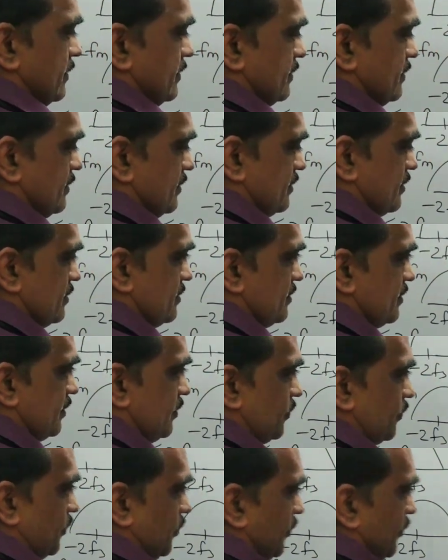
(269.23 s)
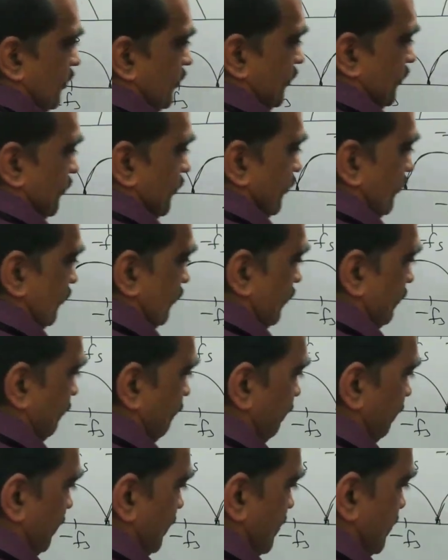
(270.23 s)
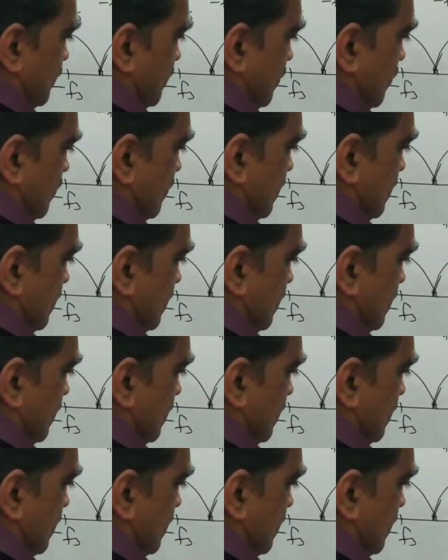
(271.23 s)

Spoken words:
this is 0, this is the first